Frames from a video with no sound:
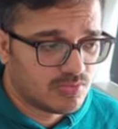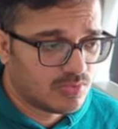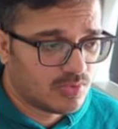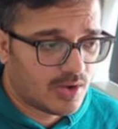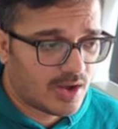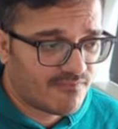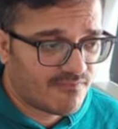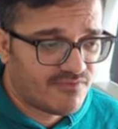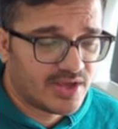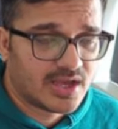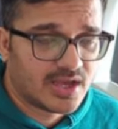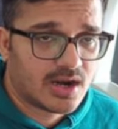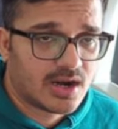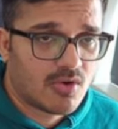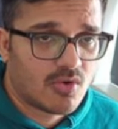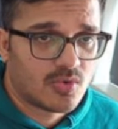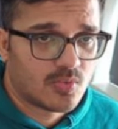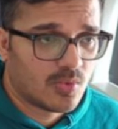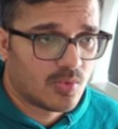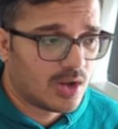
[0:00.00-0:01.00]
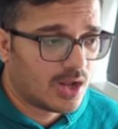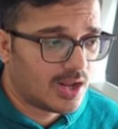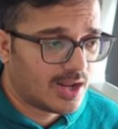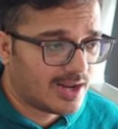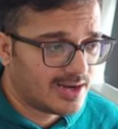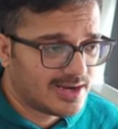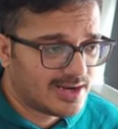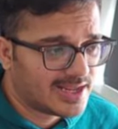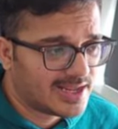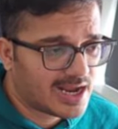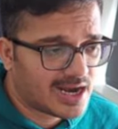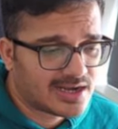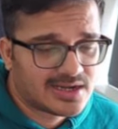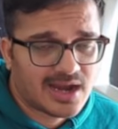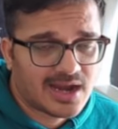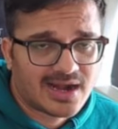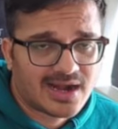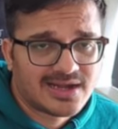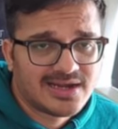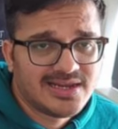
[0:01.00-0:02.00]
figure out like
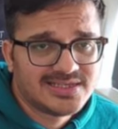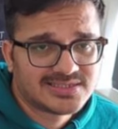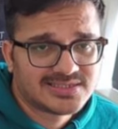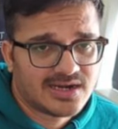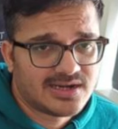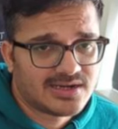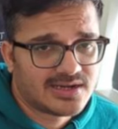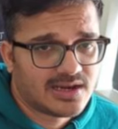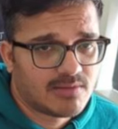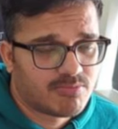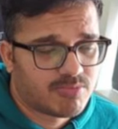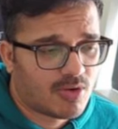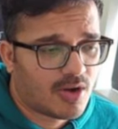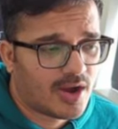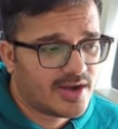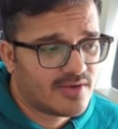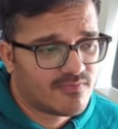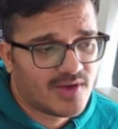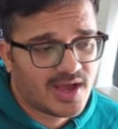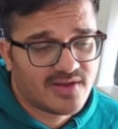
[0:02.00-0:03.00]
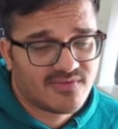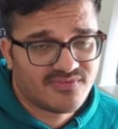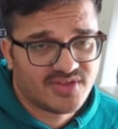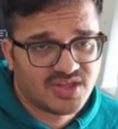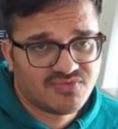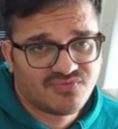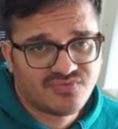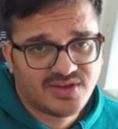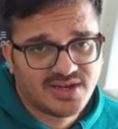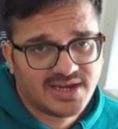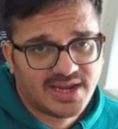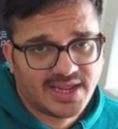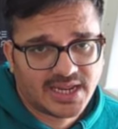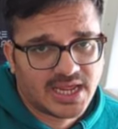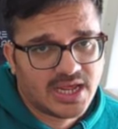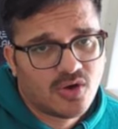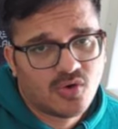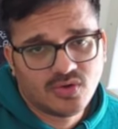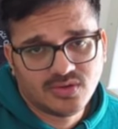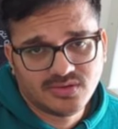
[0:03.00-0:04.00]
at least until a point where we feel like,
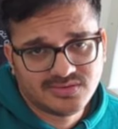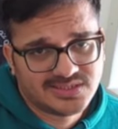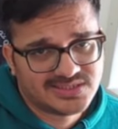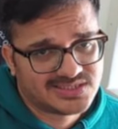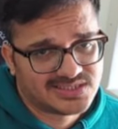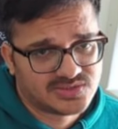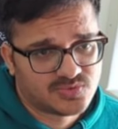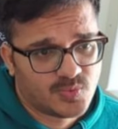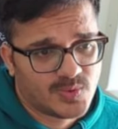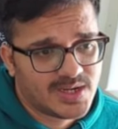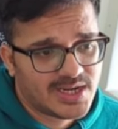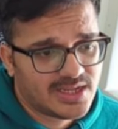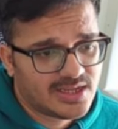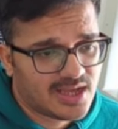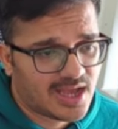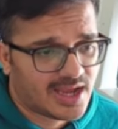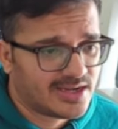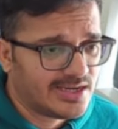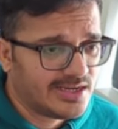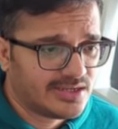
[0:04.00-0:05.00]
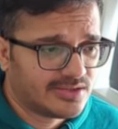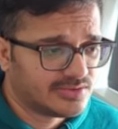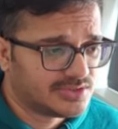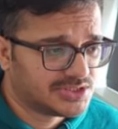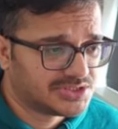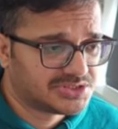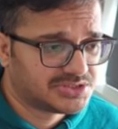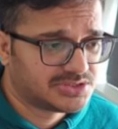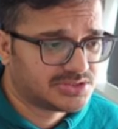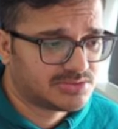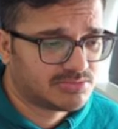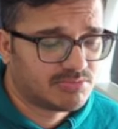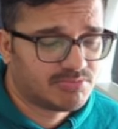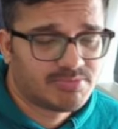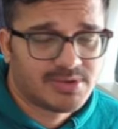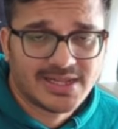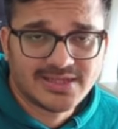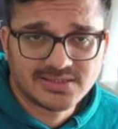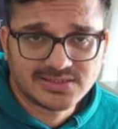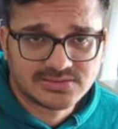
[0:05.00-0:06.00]
oh, this is winning, I need to just
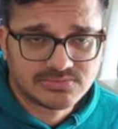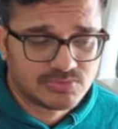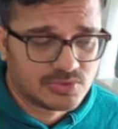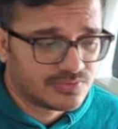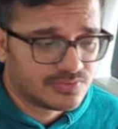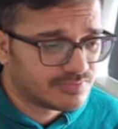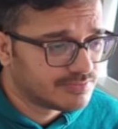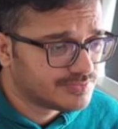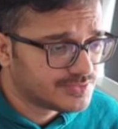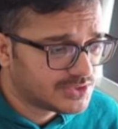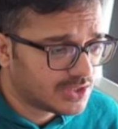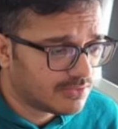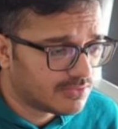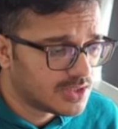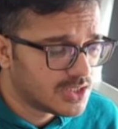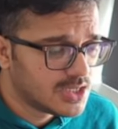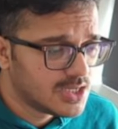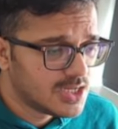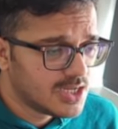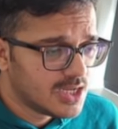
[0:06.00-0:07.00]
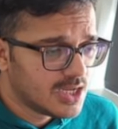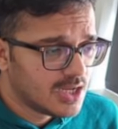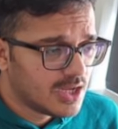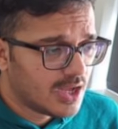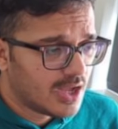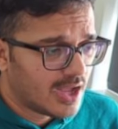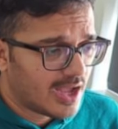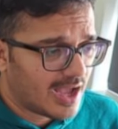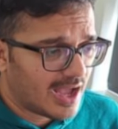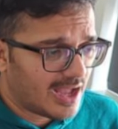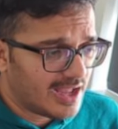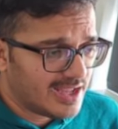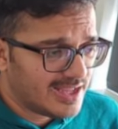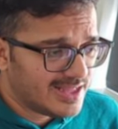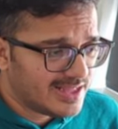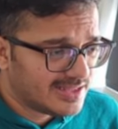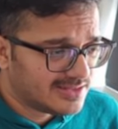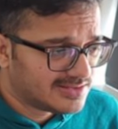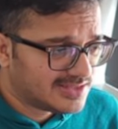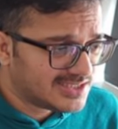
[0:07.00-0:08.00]
play this move. So
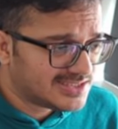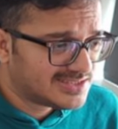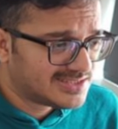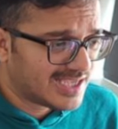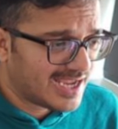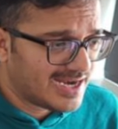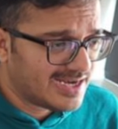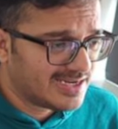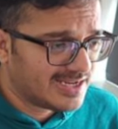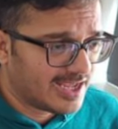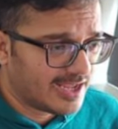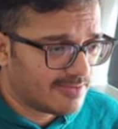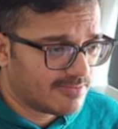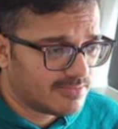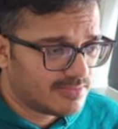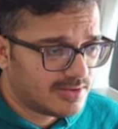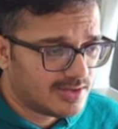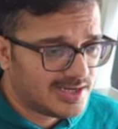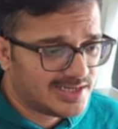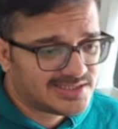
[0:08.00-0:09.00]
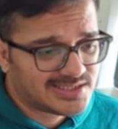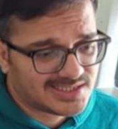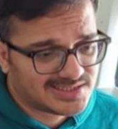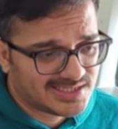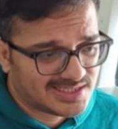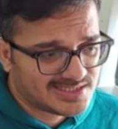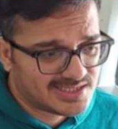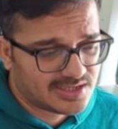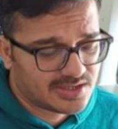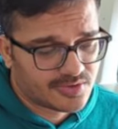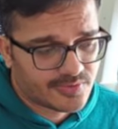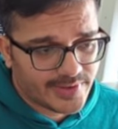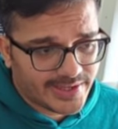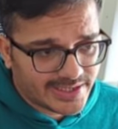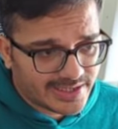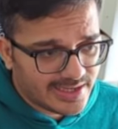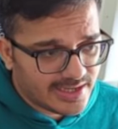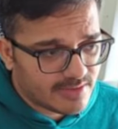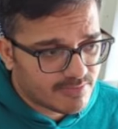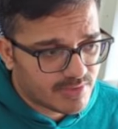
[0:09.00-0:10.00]
this endgame, let's assess it
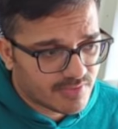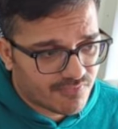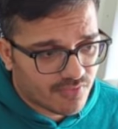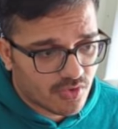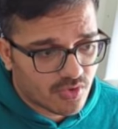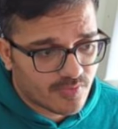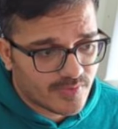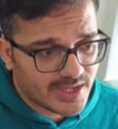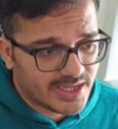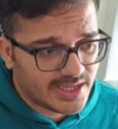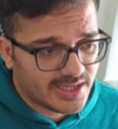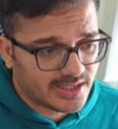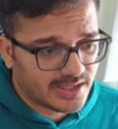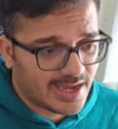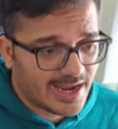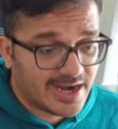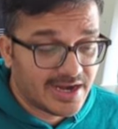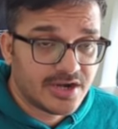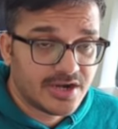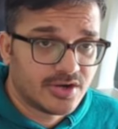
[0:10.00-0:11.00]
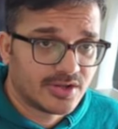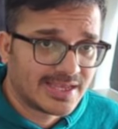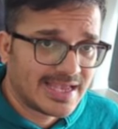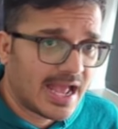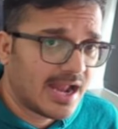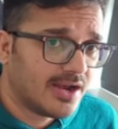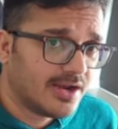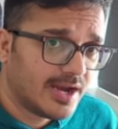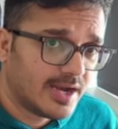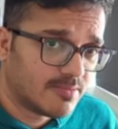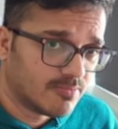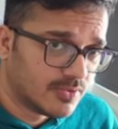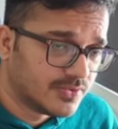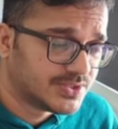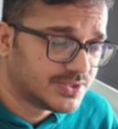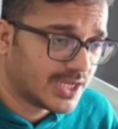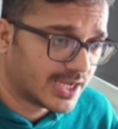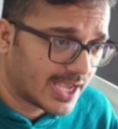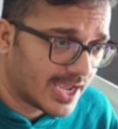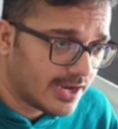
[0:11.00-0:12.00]
quickly before we head into candidate
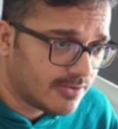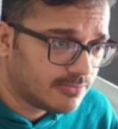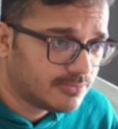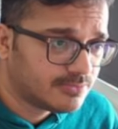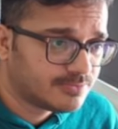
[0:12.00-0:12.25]
moves again.